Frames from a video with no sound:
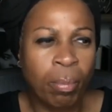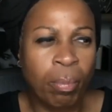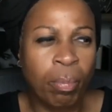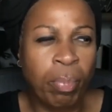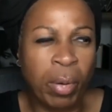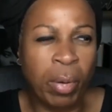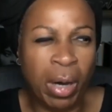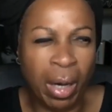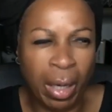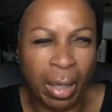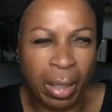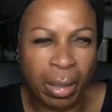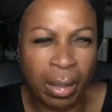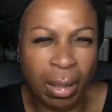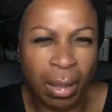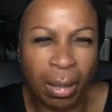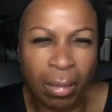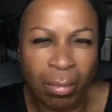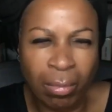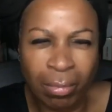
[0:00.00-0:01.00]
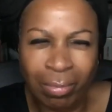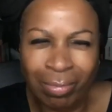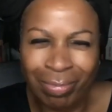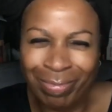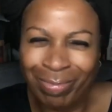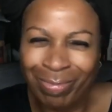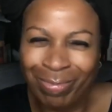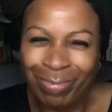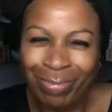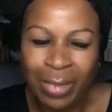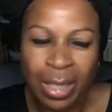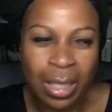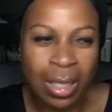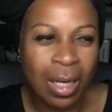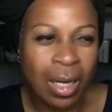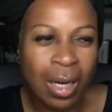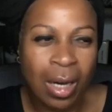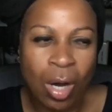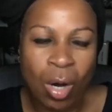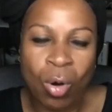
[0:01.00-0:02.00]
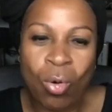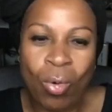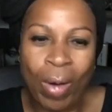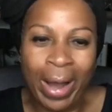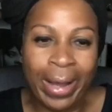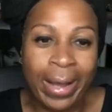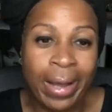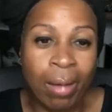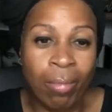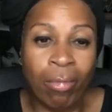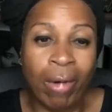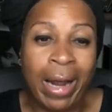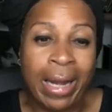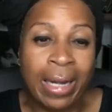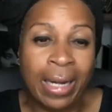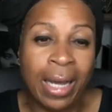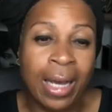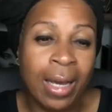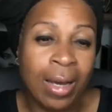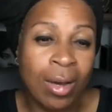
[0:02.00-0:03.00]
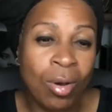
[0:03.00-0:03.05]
But who I am right now